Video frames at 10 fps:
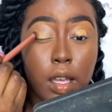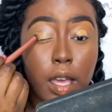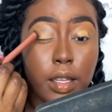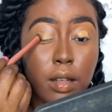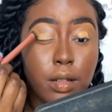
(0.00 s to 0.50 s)

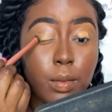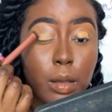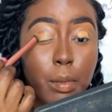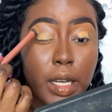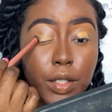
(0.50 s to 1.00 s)
And you just want to
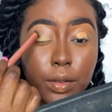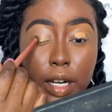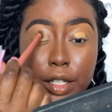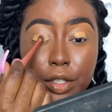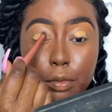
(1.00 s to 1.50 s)
make sure
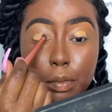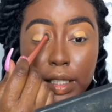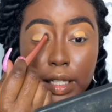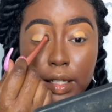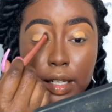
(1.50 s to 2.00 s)
that you
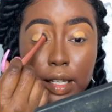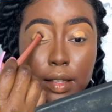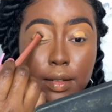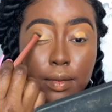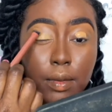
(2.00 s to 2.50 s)
blend it
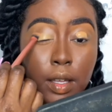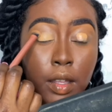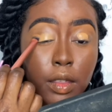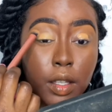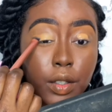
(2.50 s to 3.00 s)
into
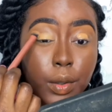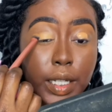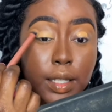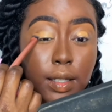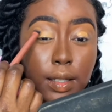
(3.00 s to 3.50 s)
the
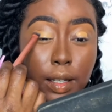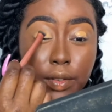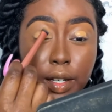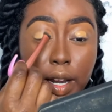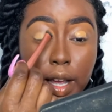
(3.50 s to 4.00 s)
creases of
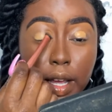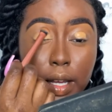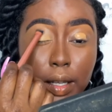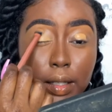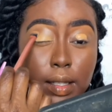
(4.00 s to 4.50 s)
your
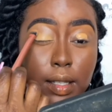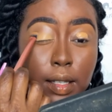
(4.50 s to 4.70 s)
eyes